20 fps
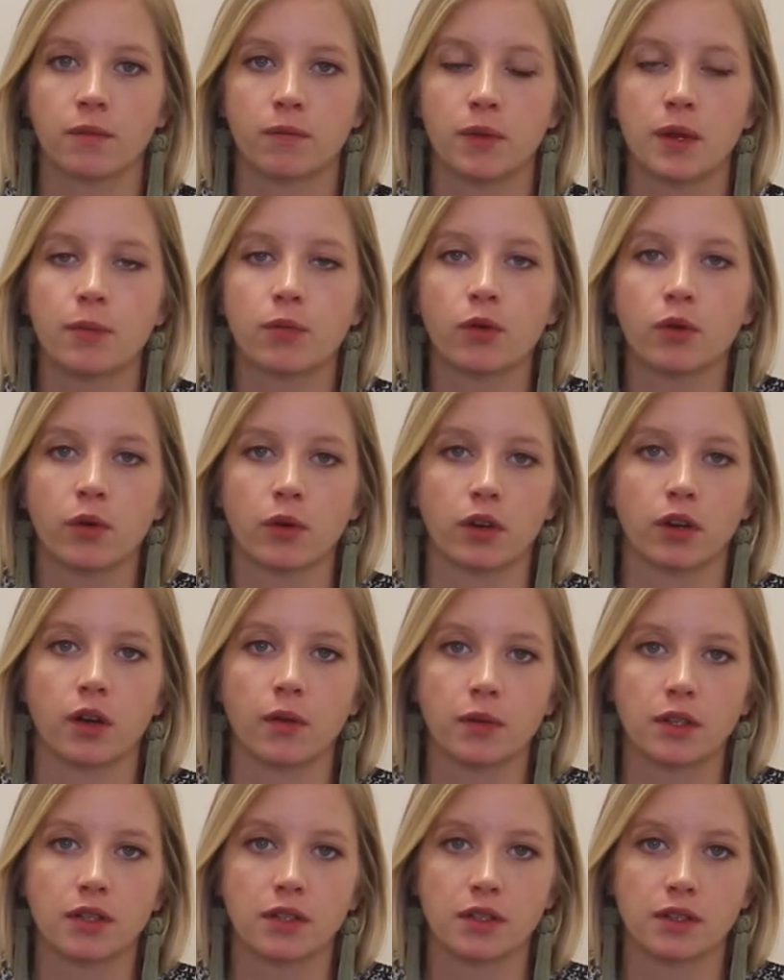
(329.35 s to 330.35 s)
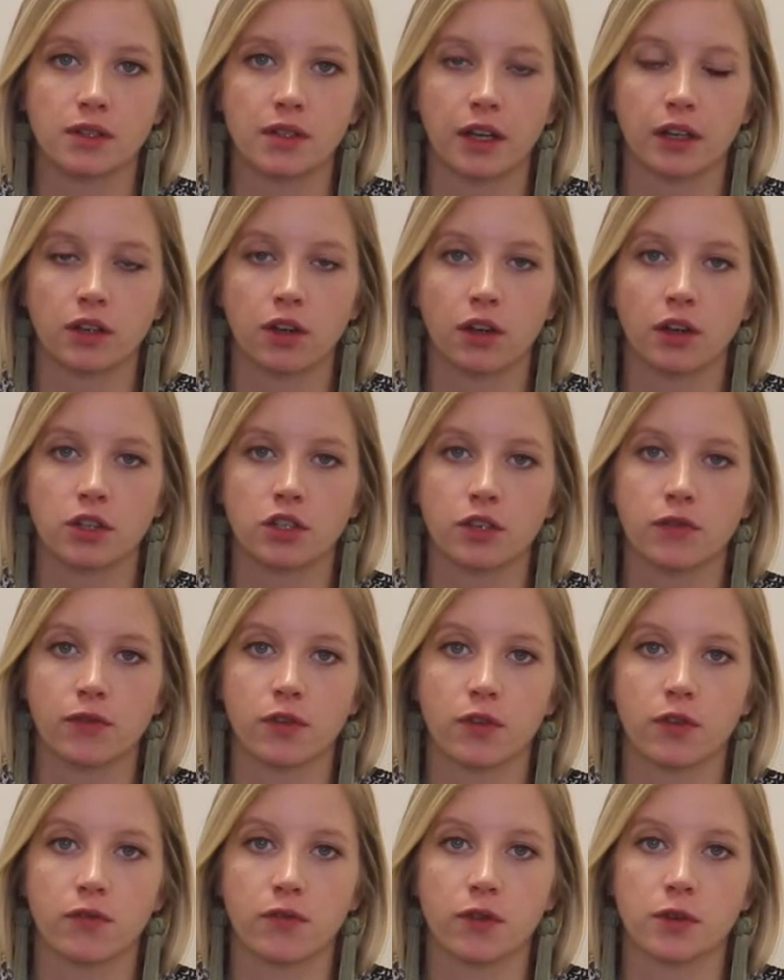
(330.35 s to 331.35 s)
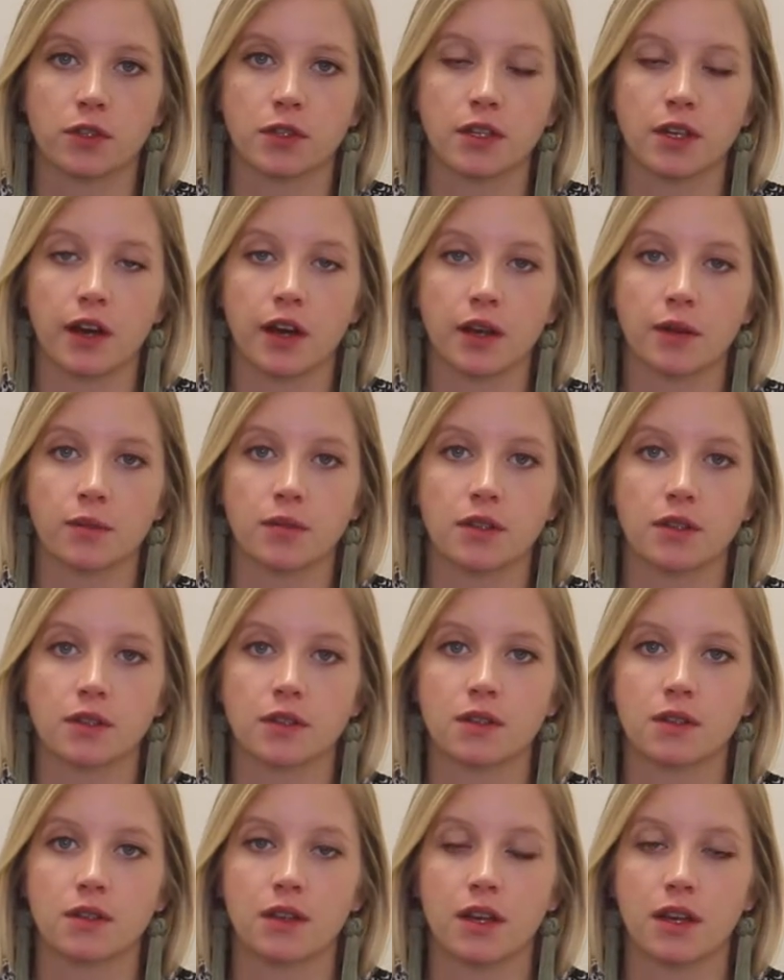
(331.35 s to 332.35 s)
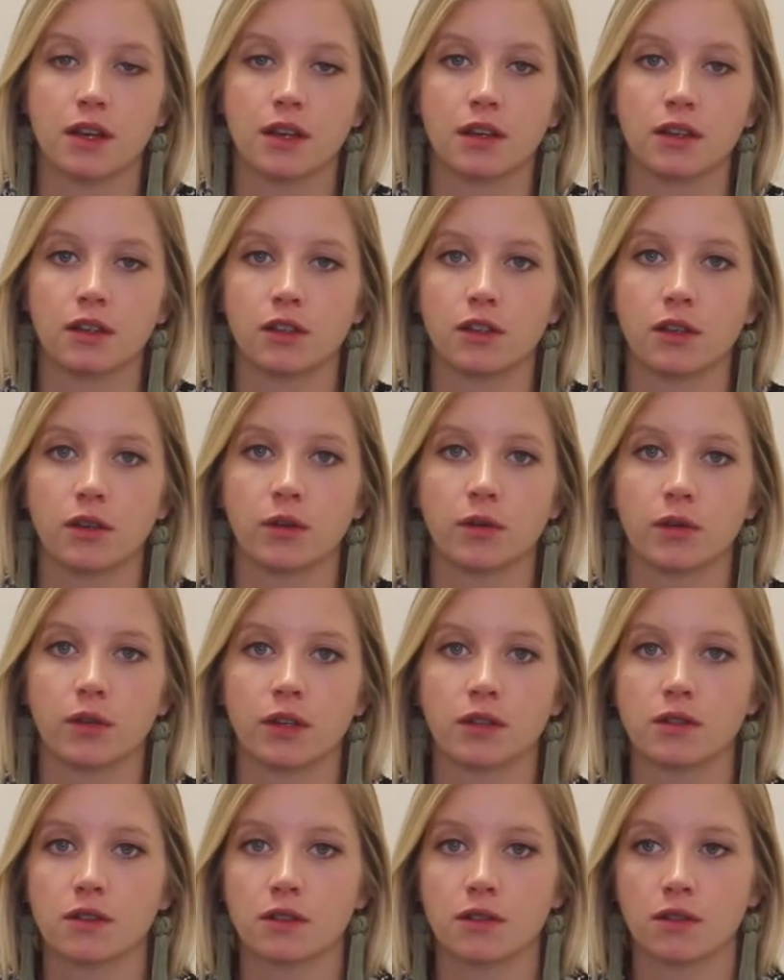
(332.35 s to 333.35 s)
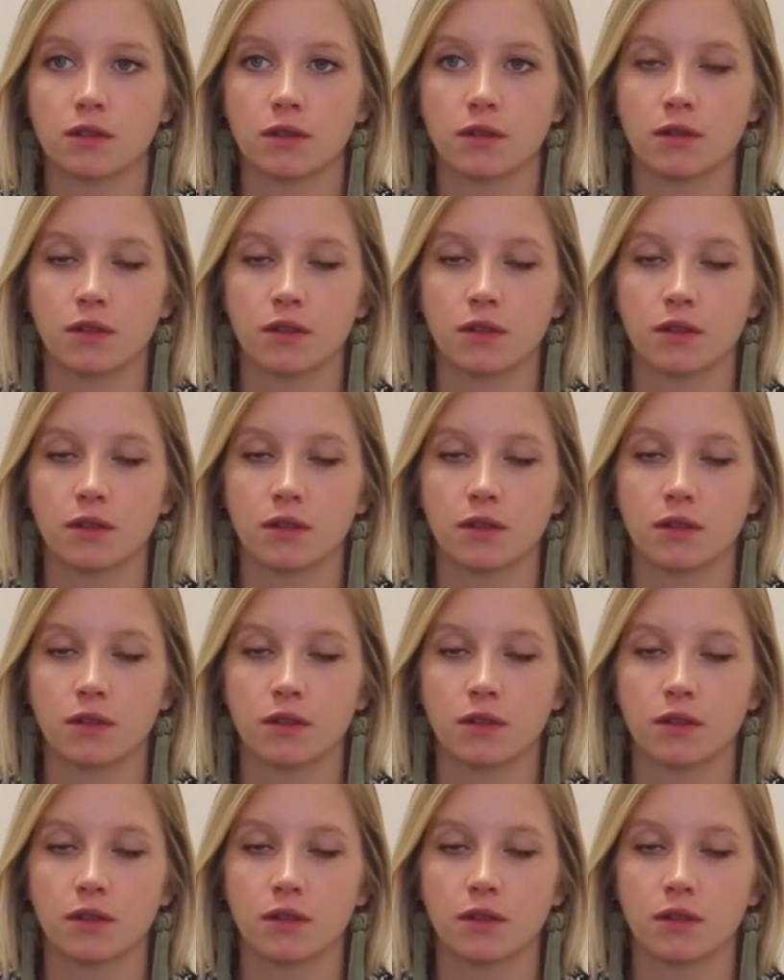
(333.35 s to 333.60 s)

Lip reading: people who are coming to this technology for the first time is that, you know, it's